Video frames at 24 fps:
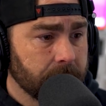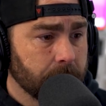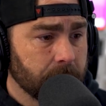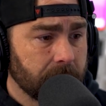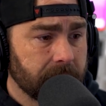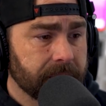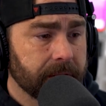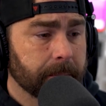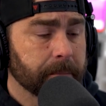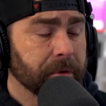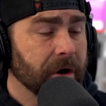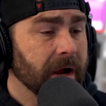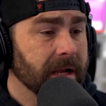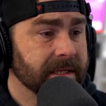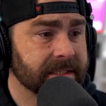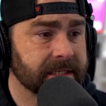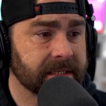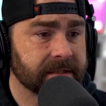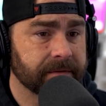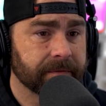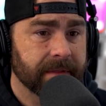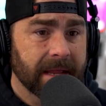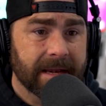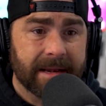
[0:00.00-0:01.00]
We're in the
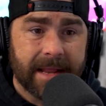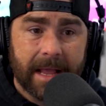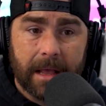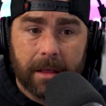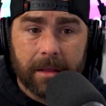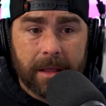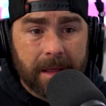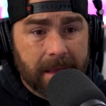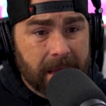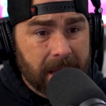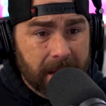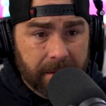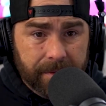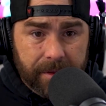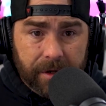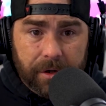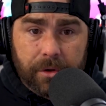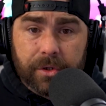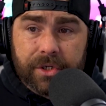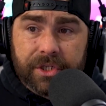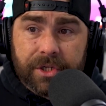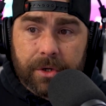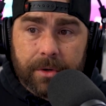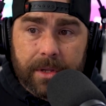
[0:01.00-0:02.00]
process of that now. The
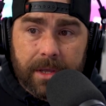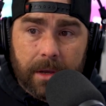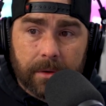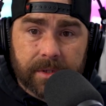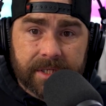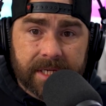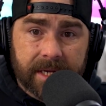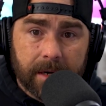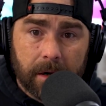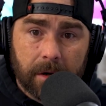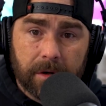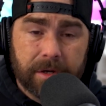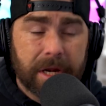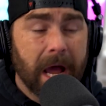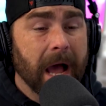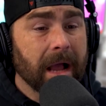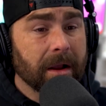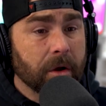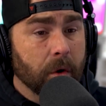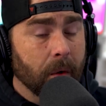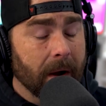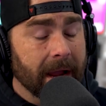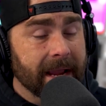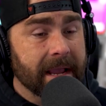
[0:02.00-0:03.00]
new studio's here,
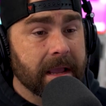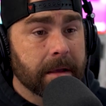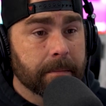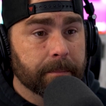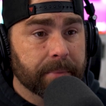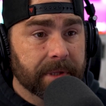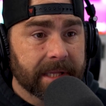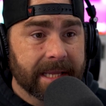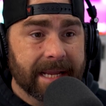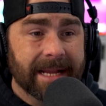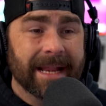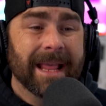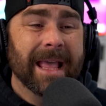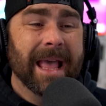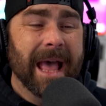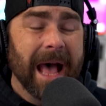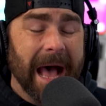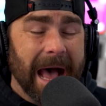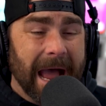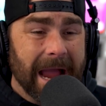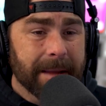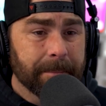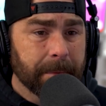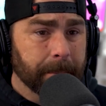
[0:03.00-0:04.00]
not quite complete.
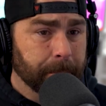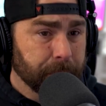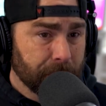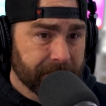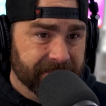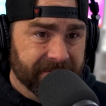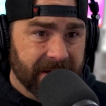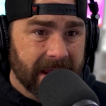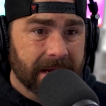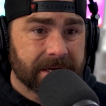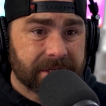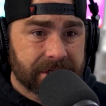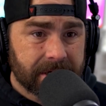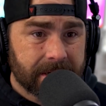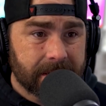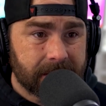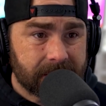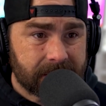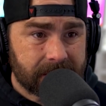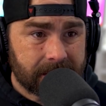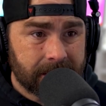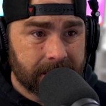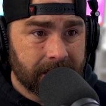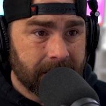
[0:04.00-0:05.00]
I'm a
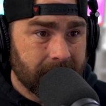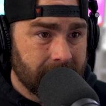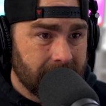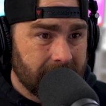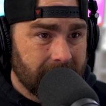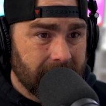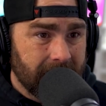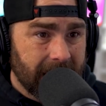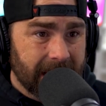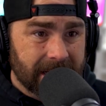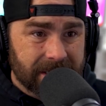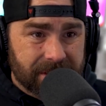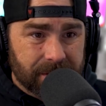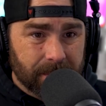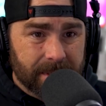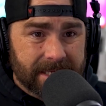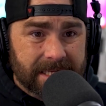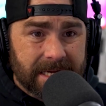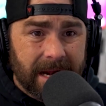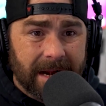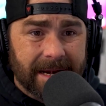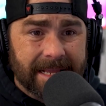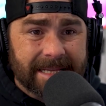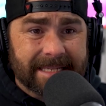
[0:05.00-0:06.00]
perfectionist, and so it's
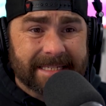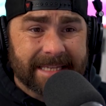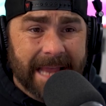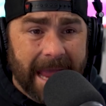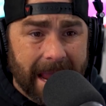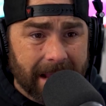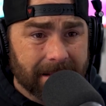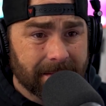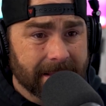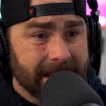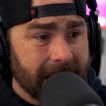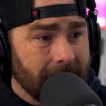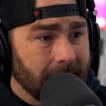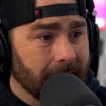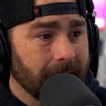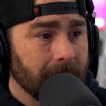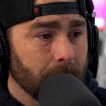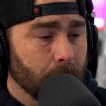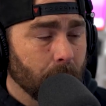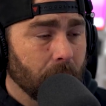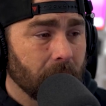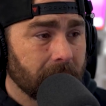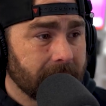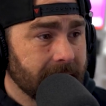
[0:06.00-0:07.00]
not exactly how I
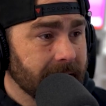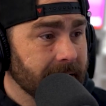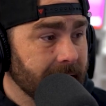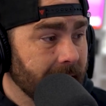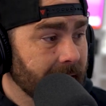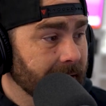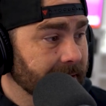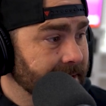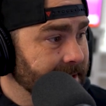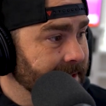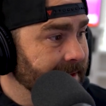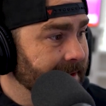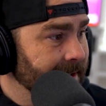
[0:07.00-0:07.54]
want it yet.